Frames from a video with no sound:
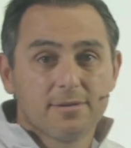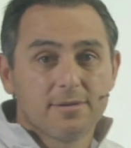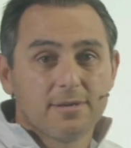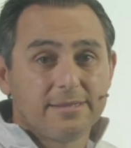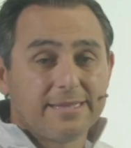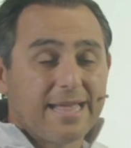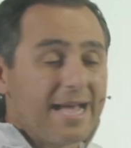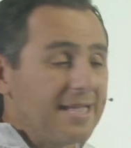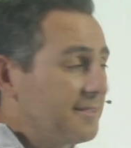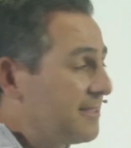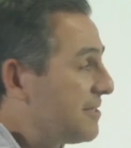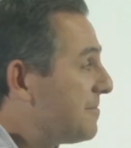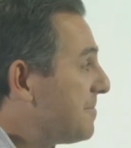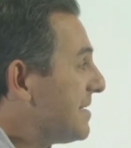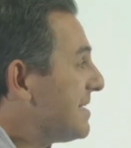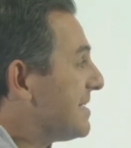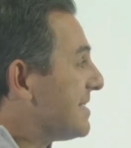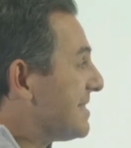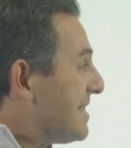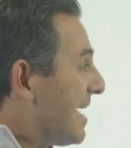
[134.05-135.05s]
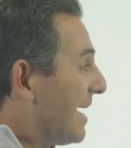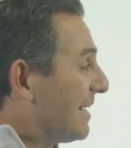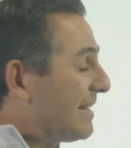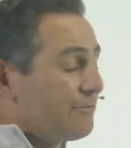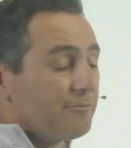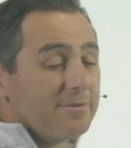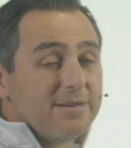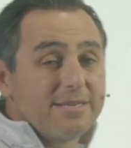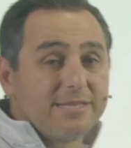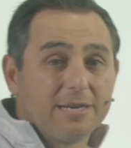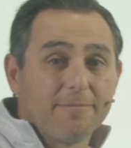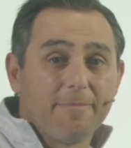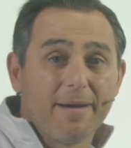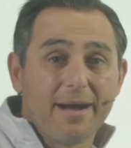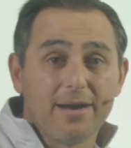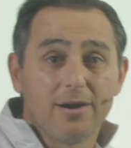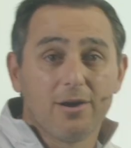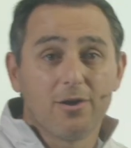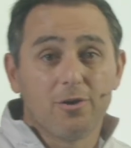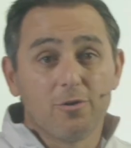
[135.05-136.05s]
That to me is not a reason to buy
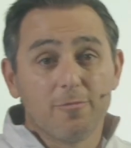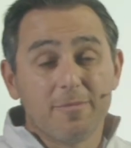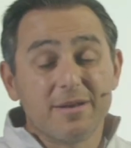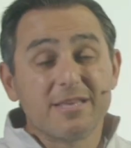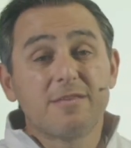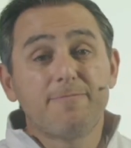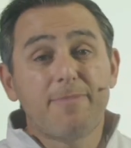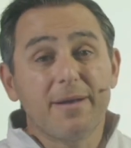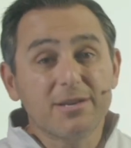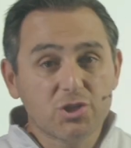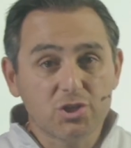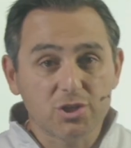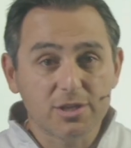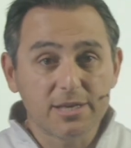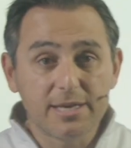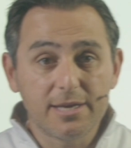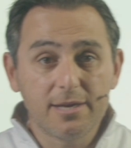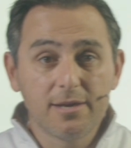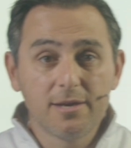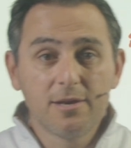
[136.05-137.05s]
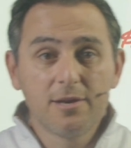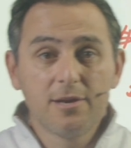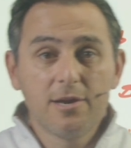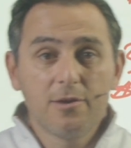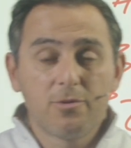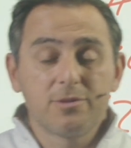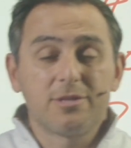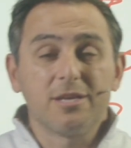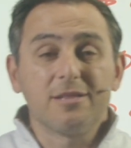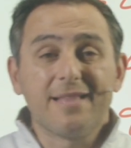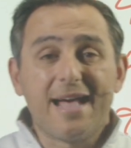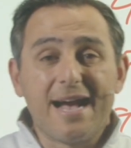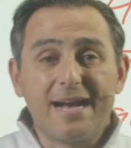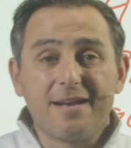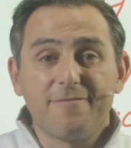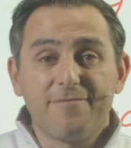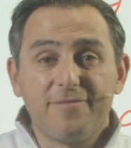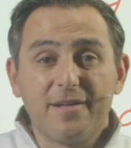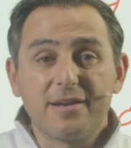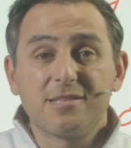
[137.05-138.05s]
a home, especially with the lack
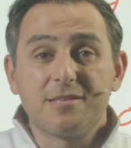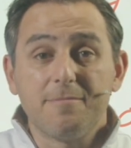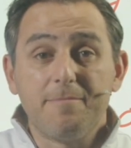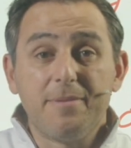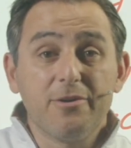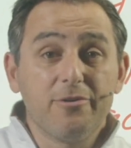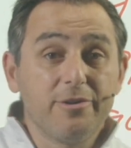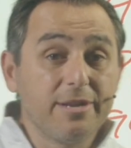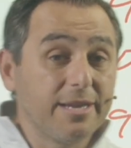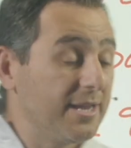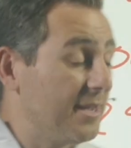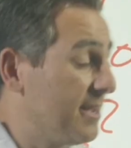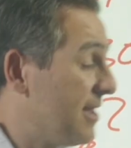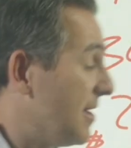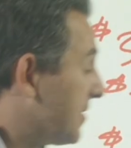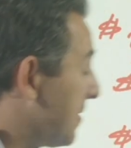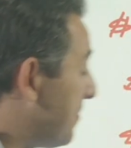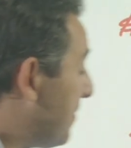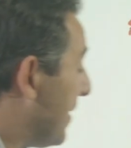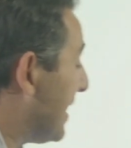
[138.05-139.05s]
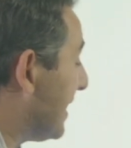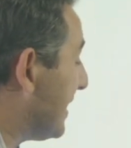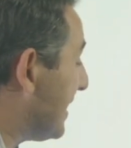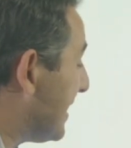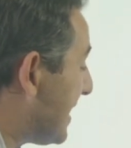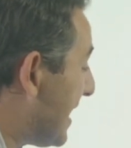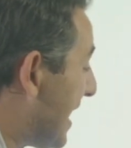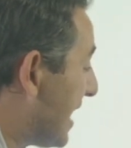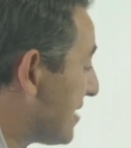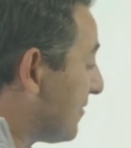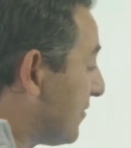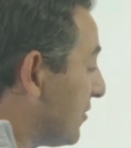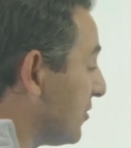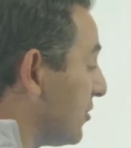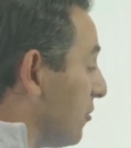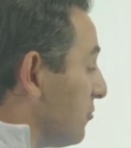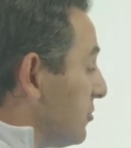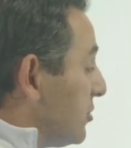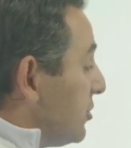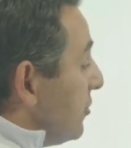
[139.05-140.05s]
of flexibility, the pain in the ass you have to
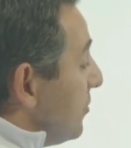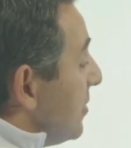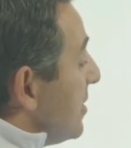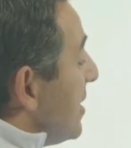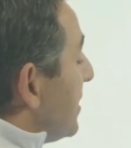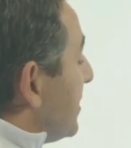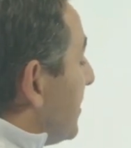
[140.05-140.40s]
go to